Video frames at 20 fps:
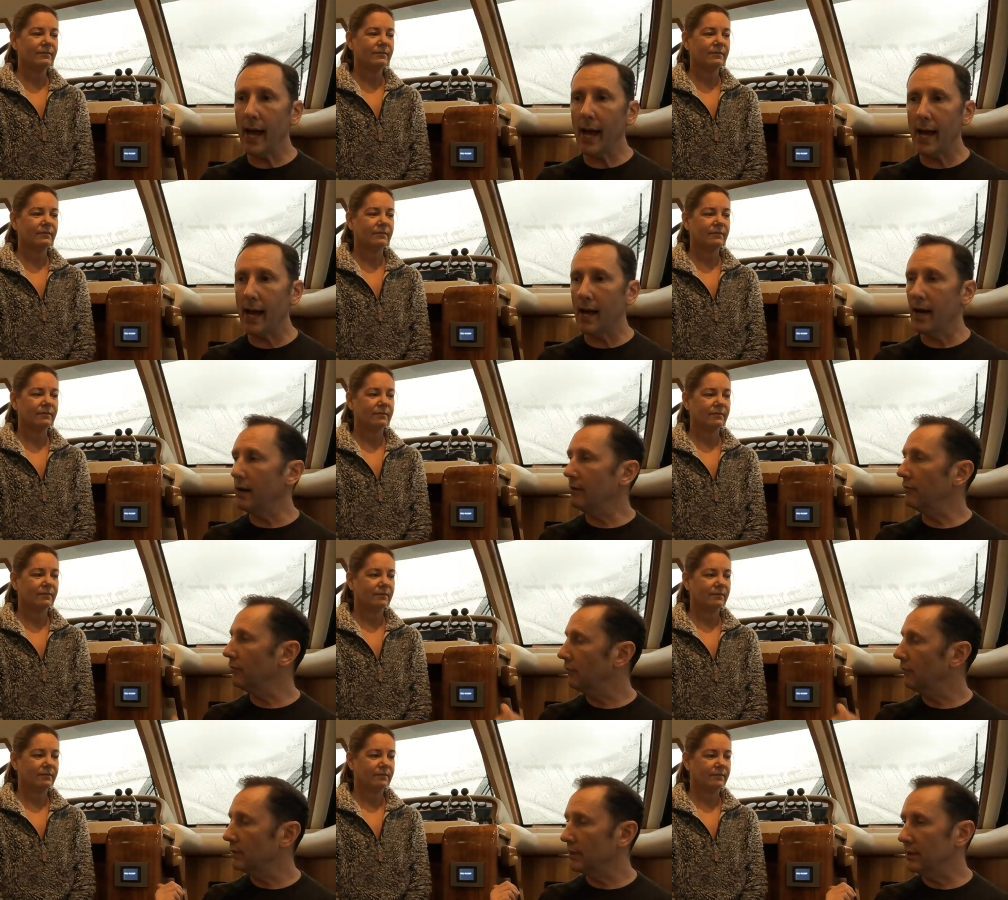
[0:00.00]

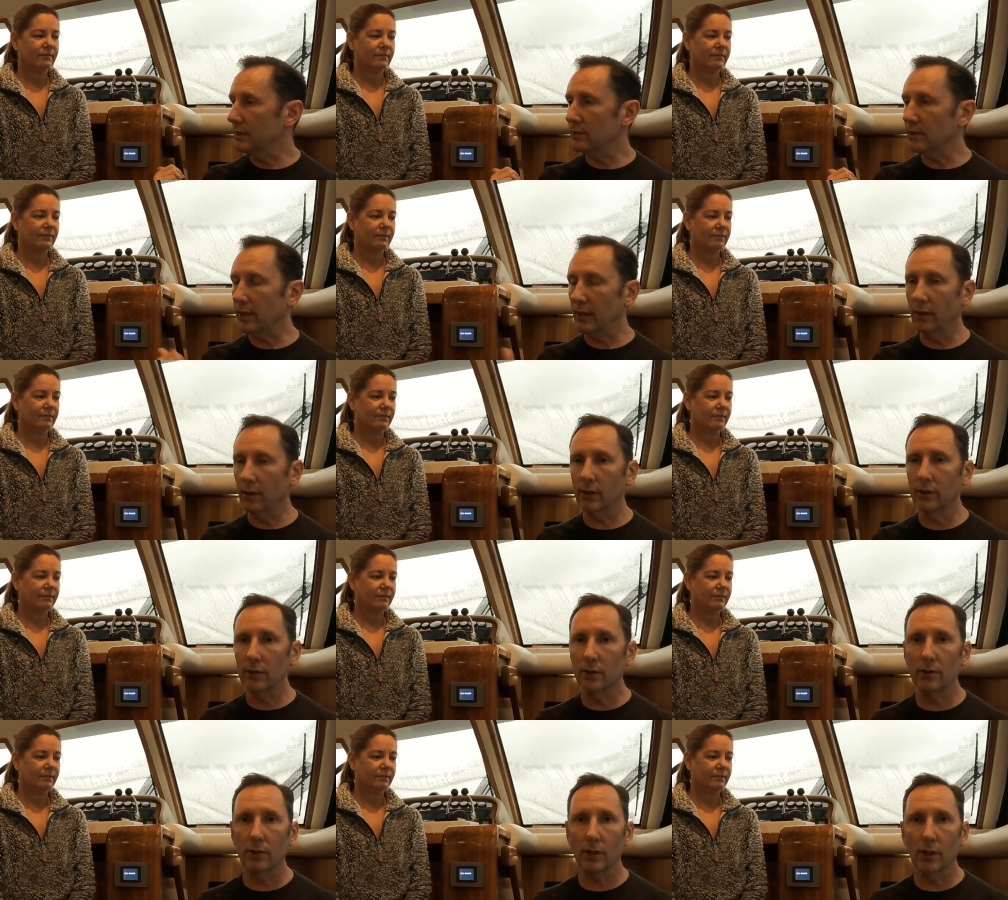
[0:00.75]
Speaker 1: have these air
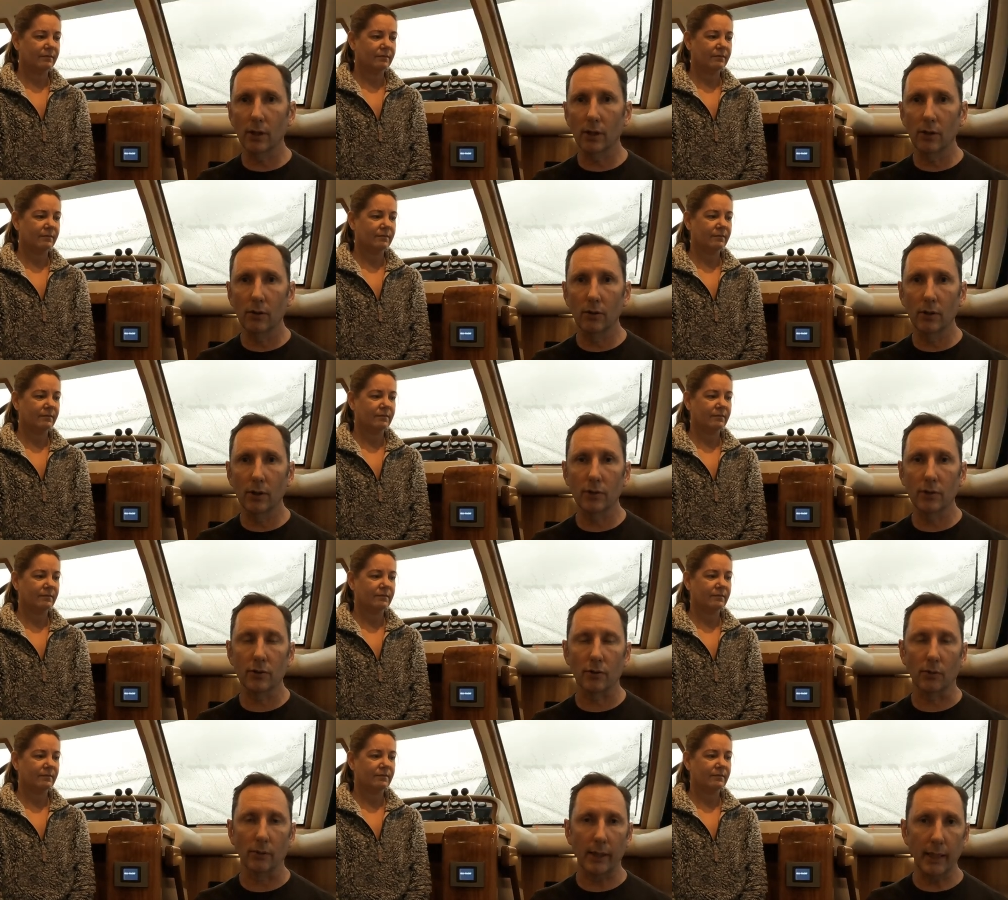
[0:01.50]
conditioning
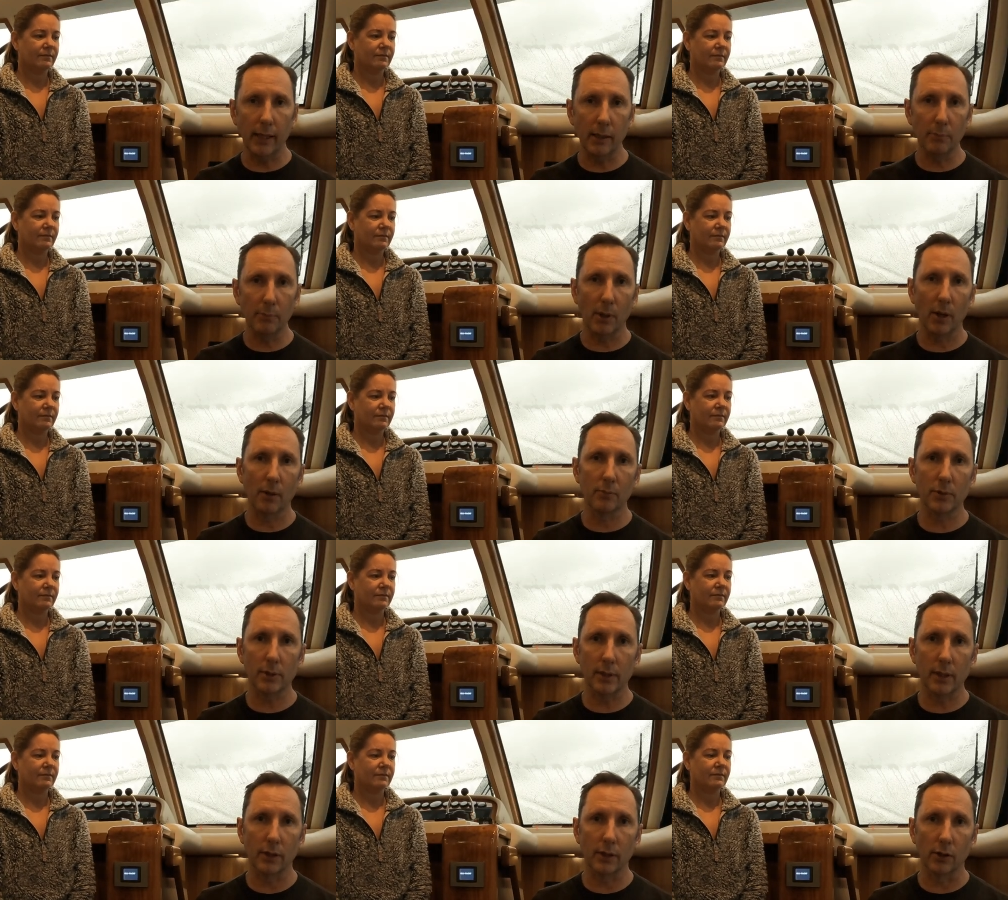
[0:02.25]
units or heat
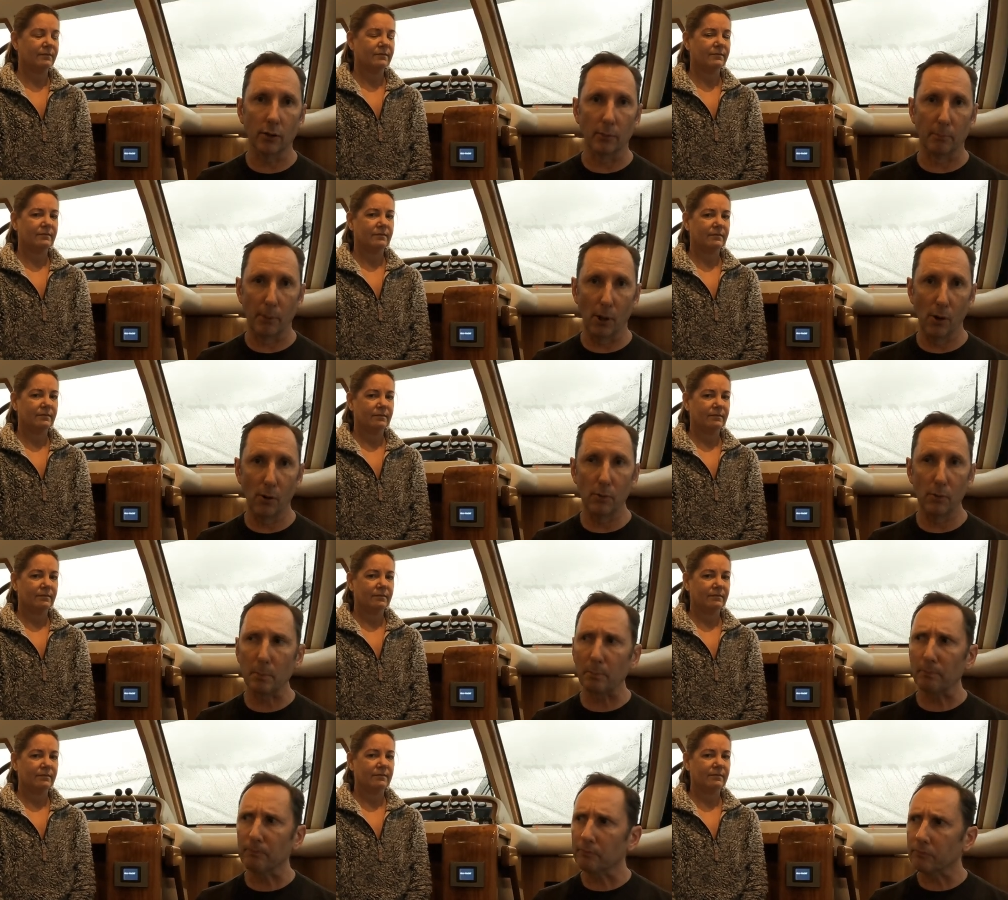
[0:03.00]
pumps in your boat,
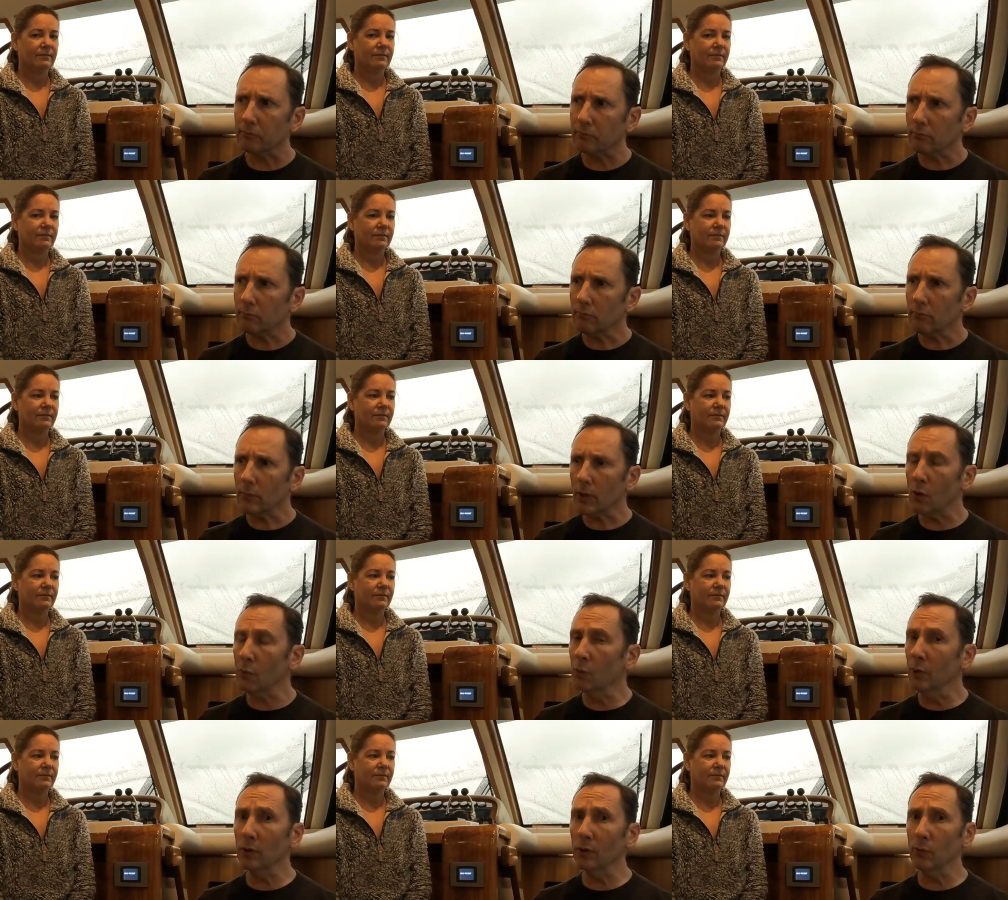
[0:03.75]

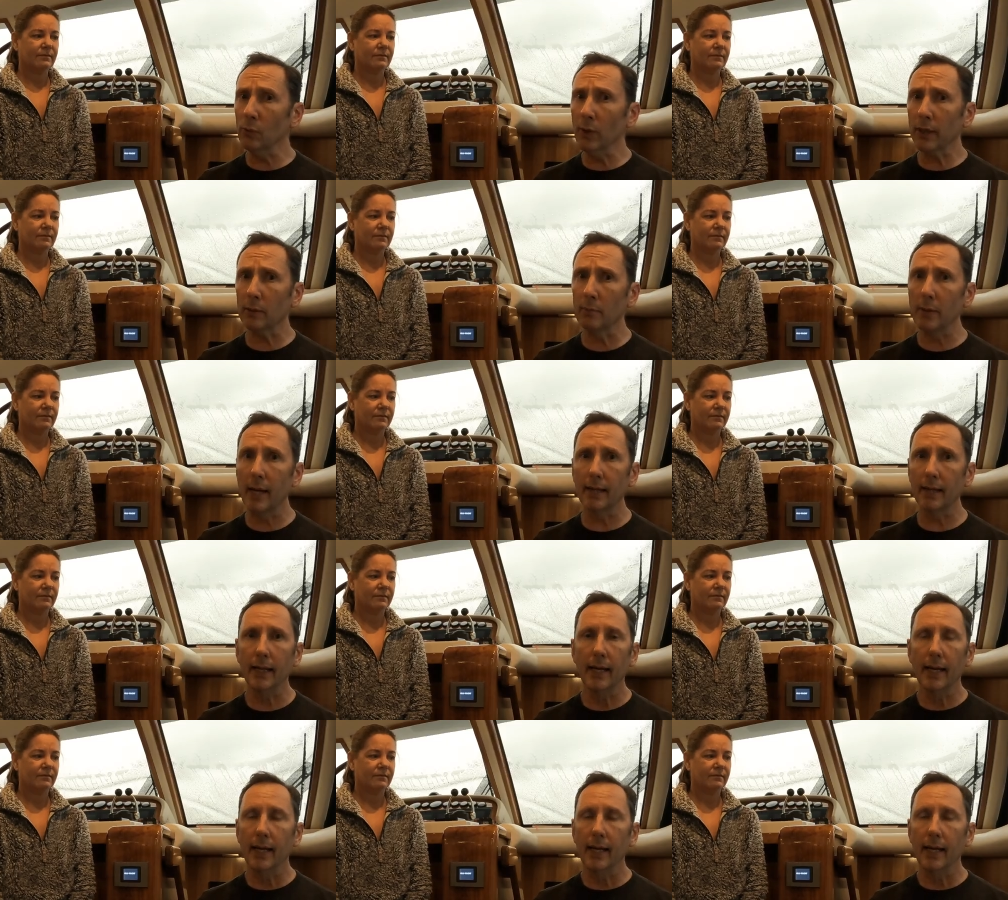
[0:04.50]
really recommend